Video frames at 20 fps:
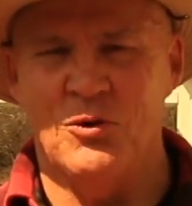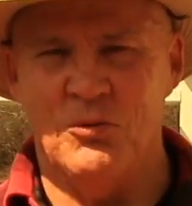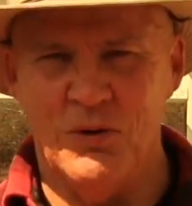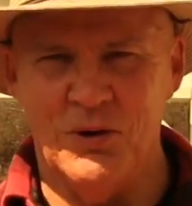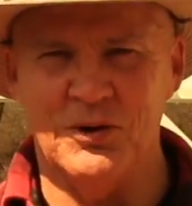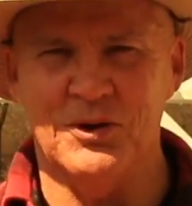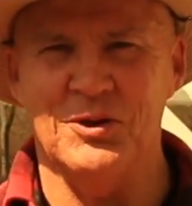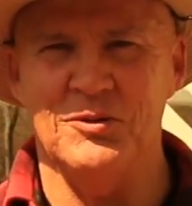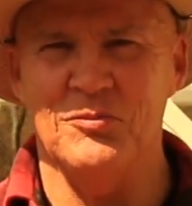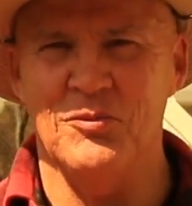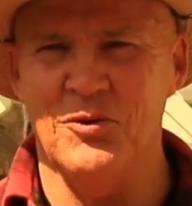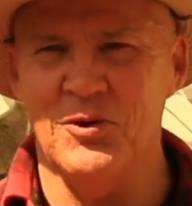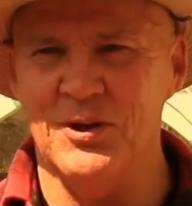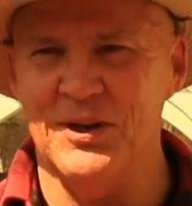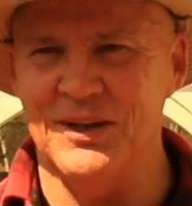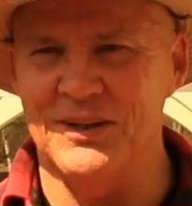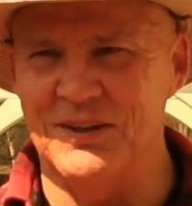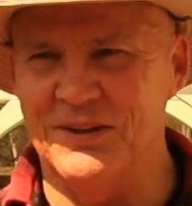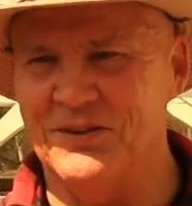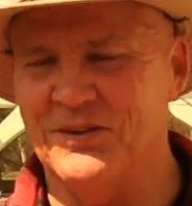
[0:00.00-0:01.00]
Well, good
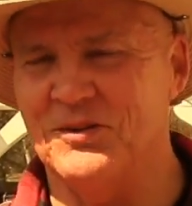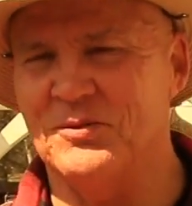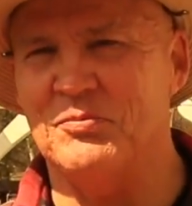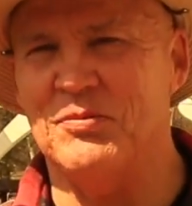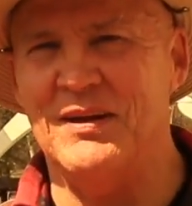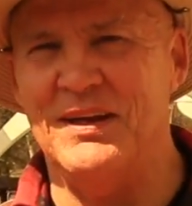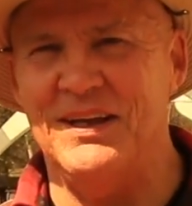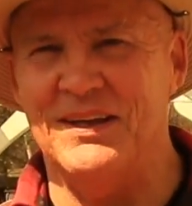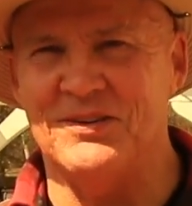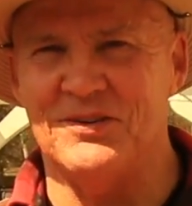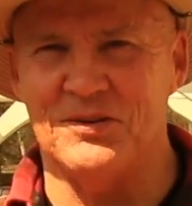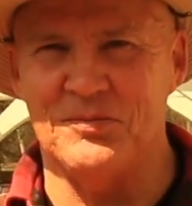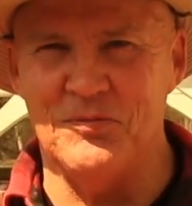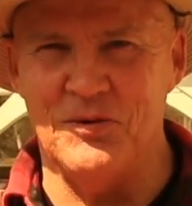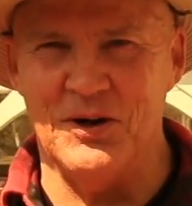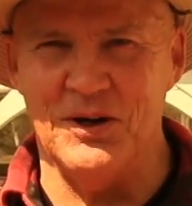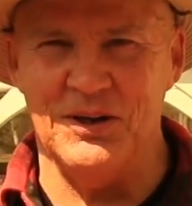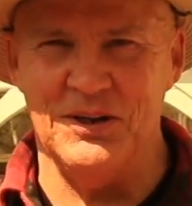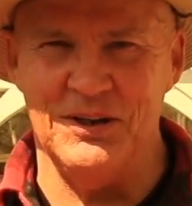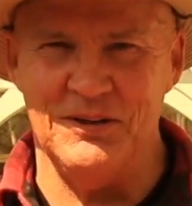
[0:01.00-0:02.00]
morning. This is Plant
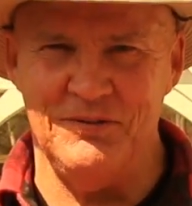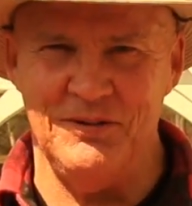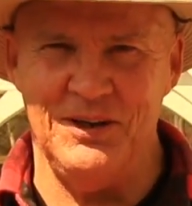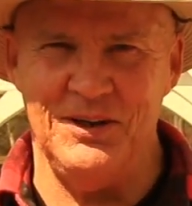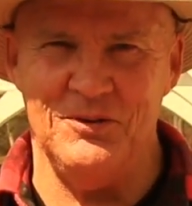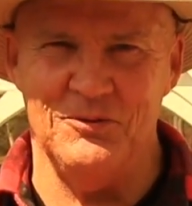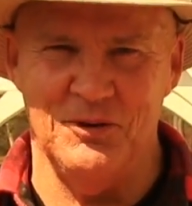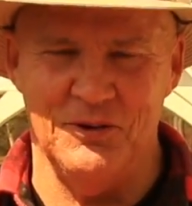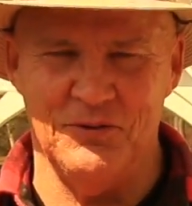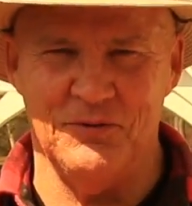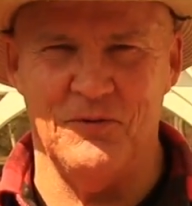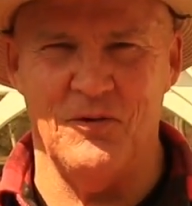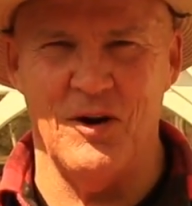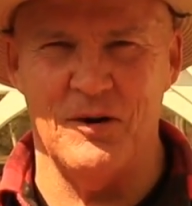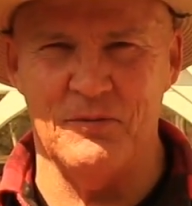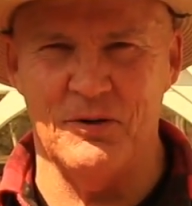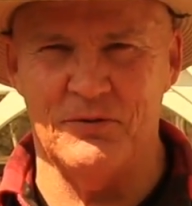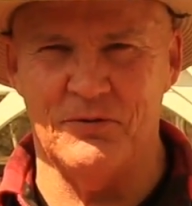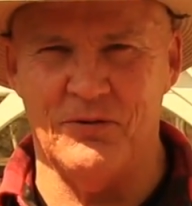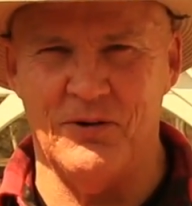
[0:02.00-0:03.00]
Smart Living with
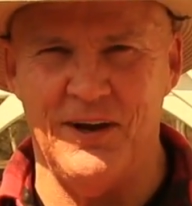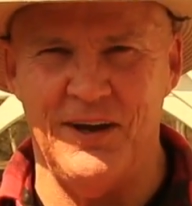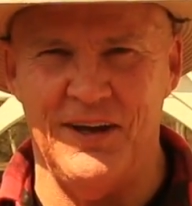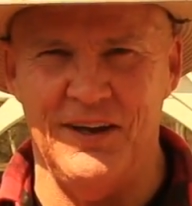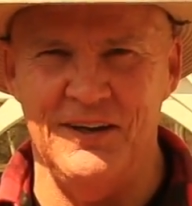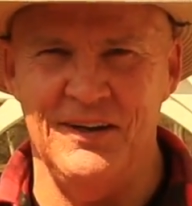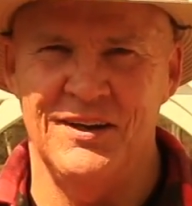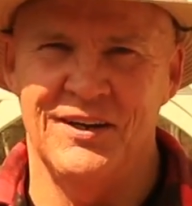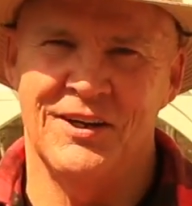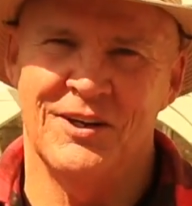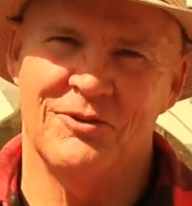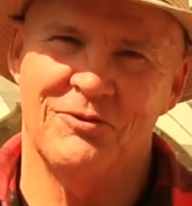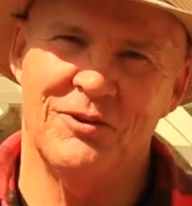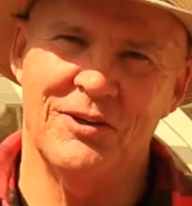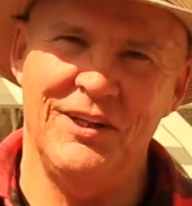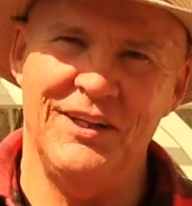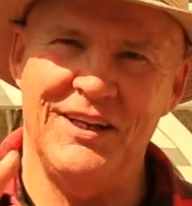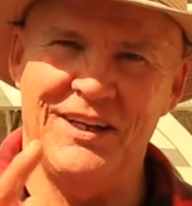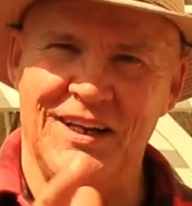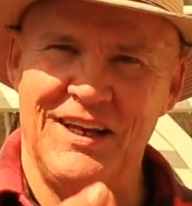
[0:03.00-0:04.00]
Farmer Fred.
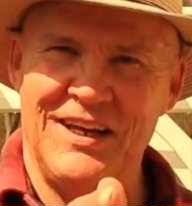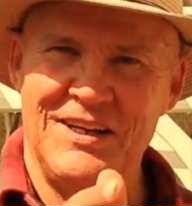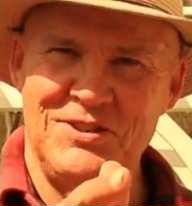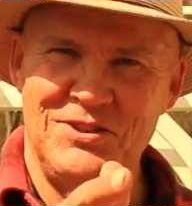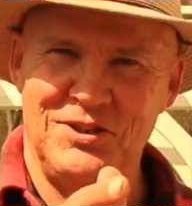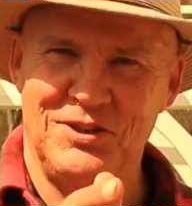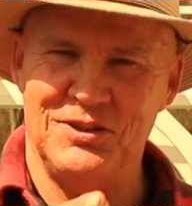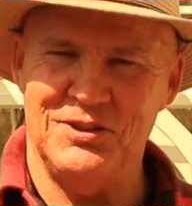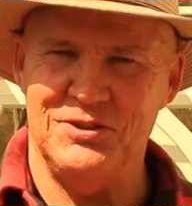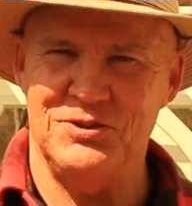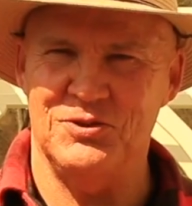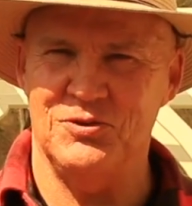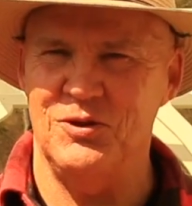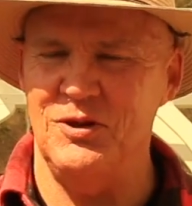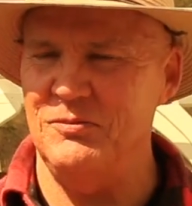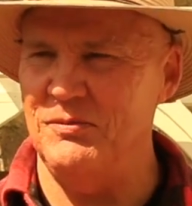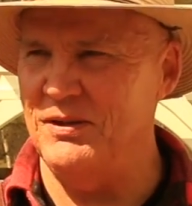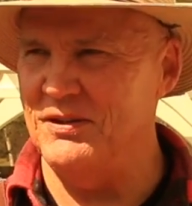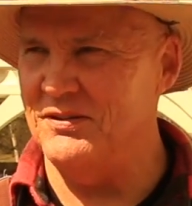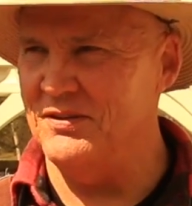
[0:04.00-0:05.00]
Really glad you could
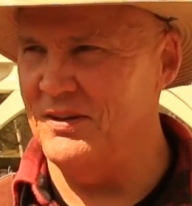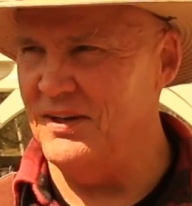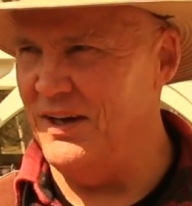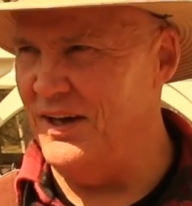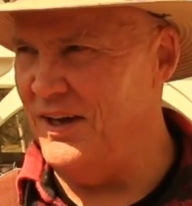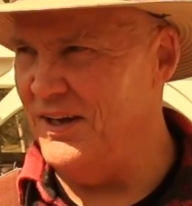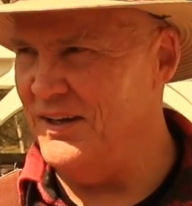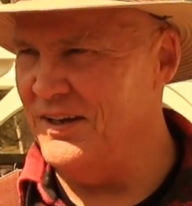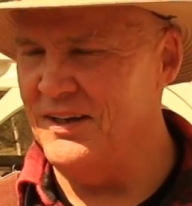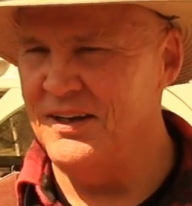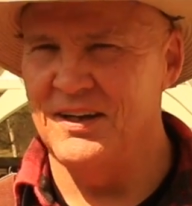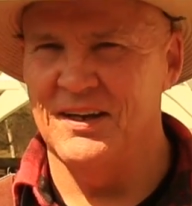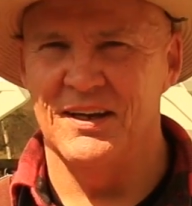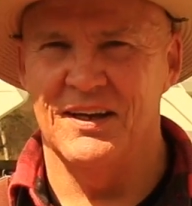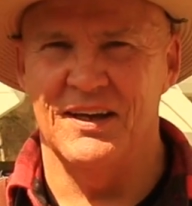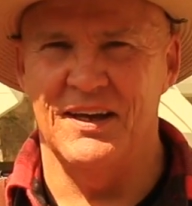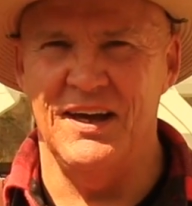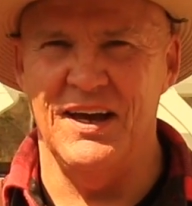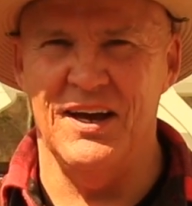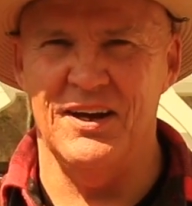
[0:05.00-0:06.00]
join me today
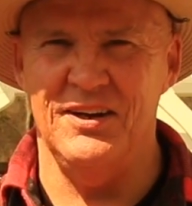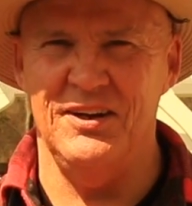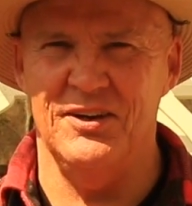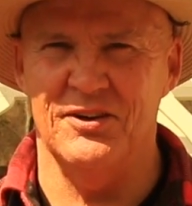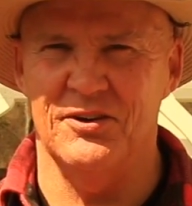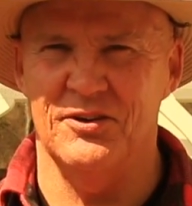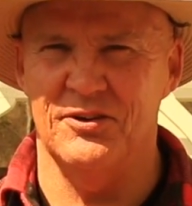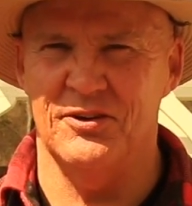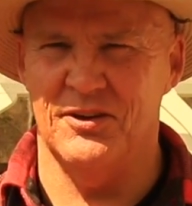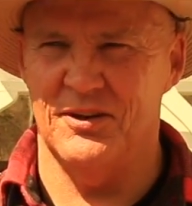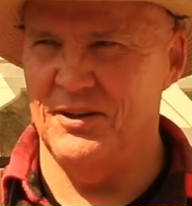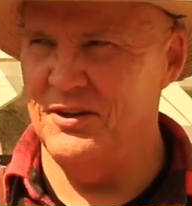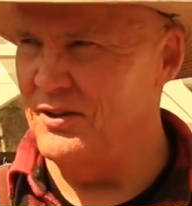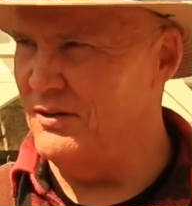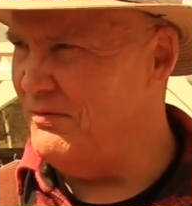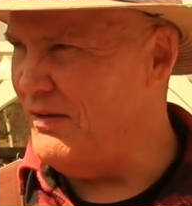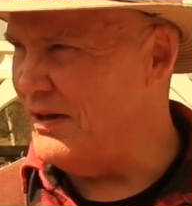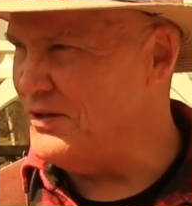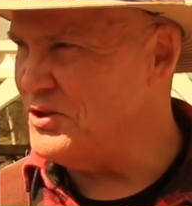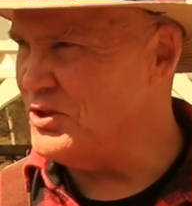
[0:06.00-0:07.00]
out here in
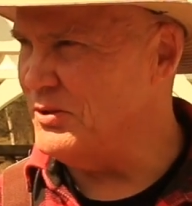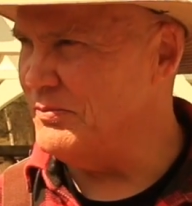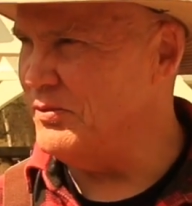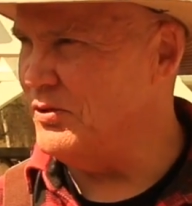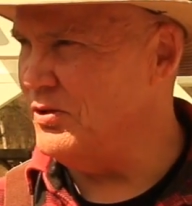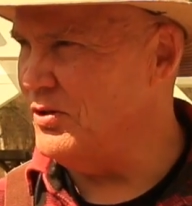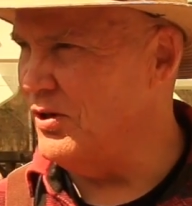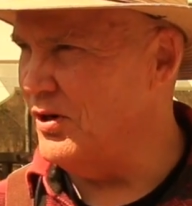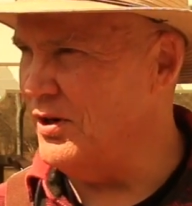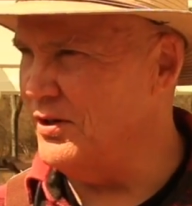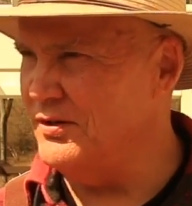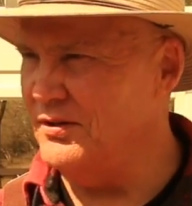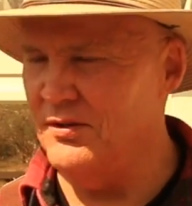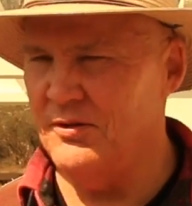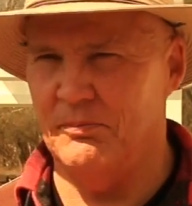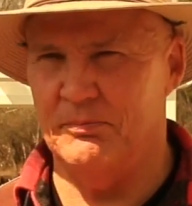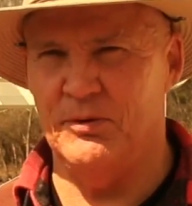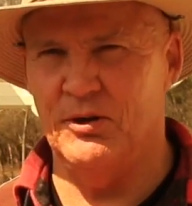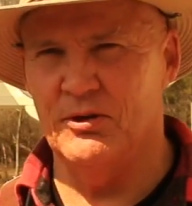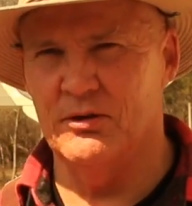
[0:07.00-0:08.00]
the vegetable garden.
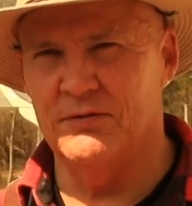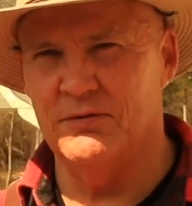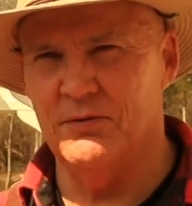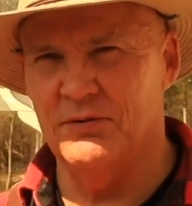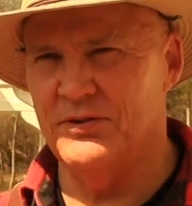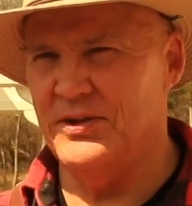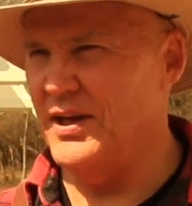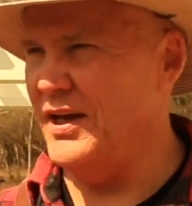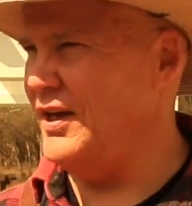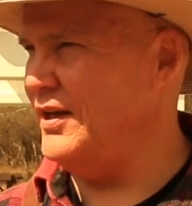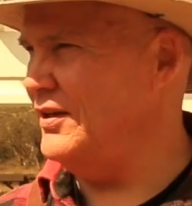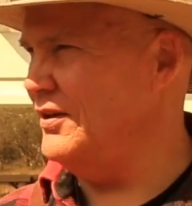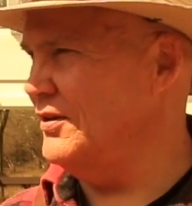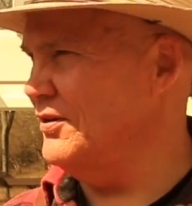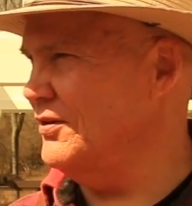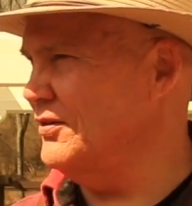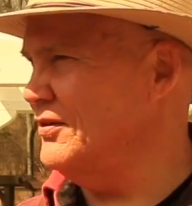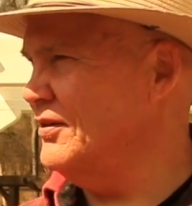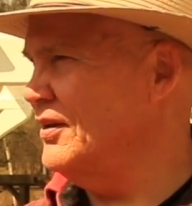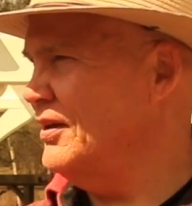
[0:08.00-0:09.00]
It's a beautiful day
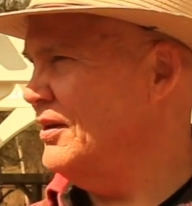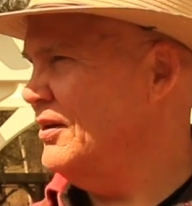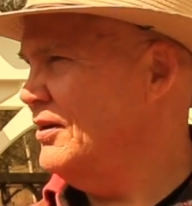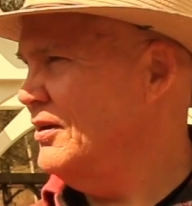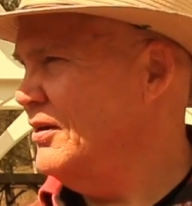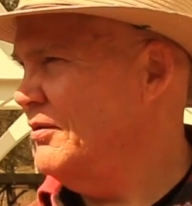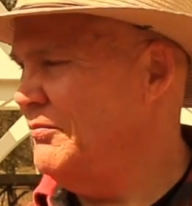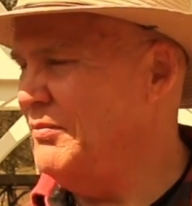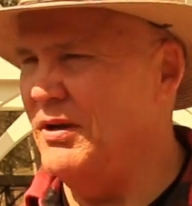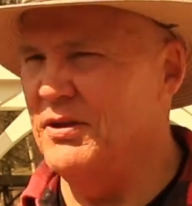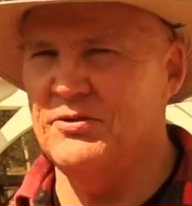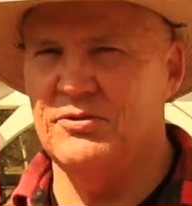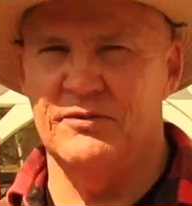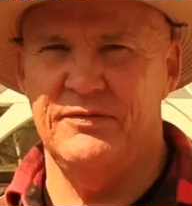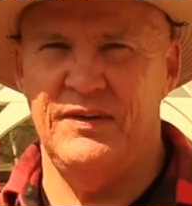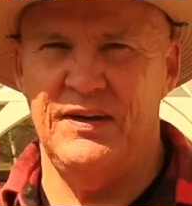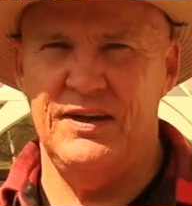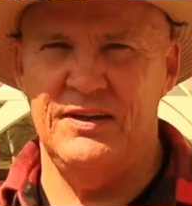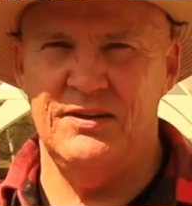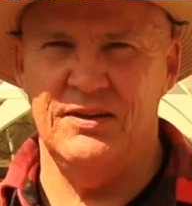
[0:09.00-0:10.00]
here.
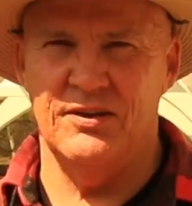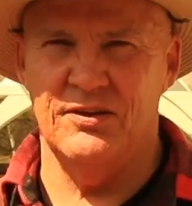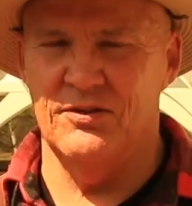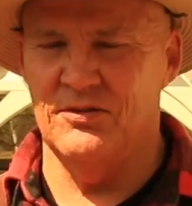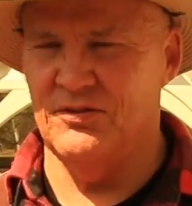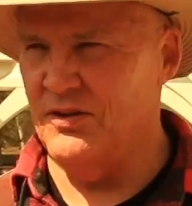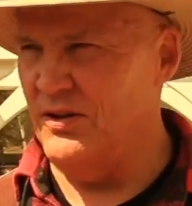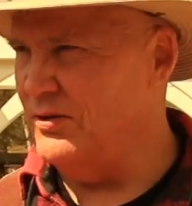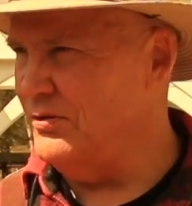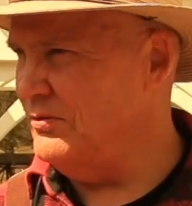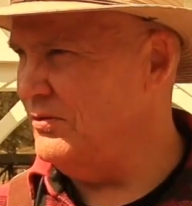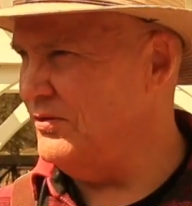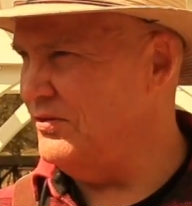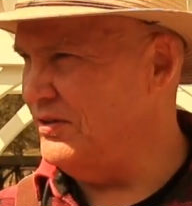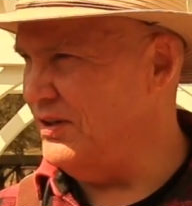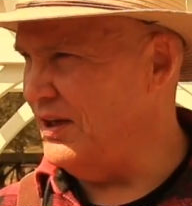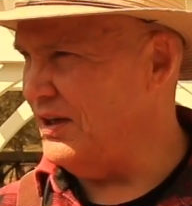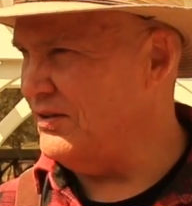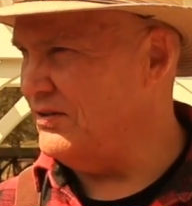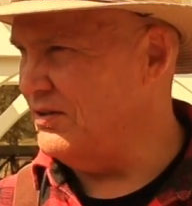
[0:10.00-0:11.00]
Pennsylvania is zone
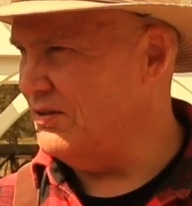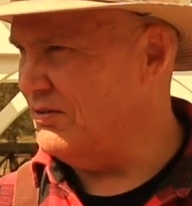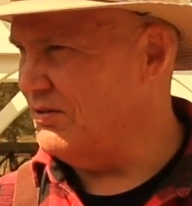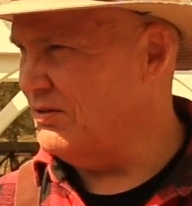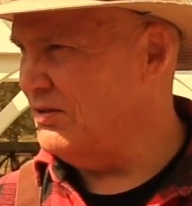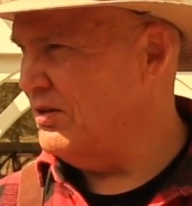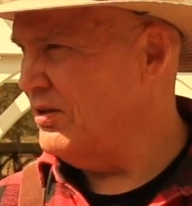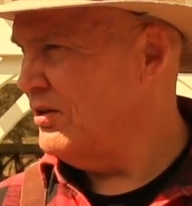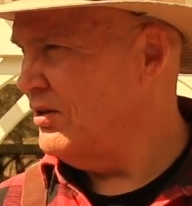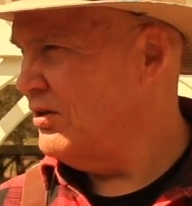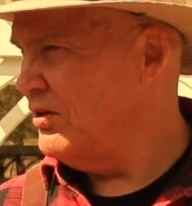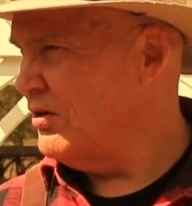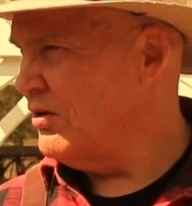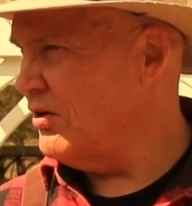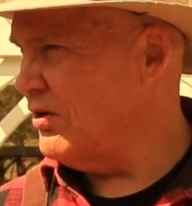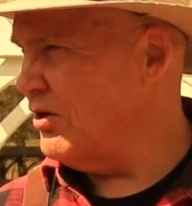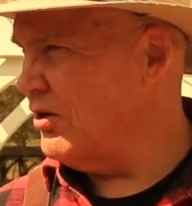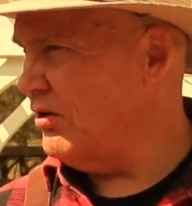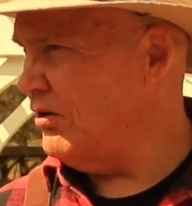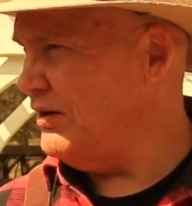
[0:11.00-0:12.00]
6. It's
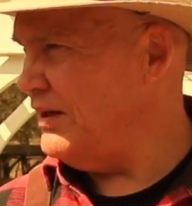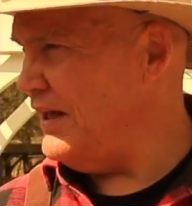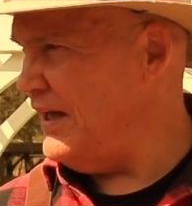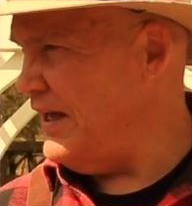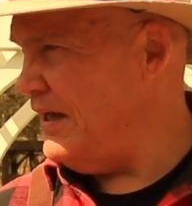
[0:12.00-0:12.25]
early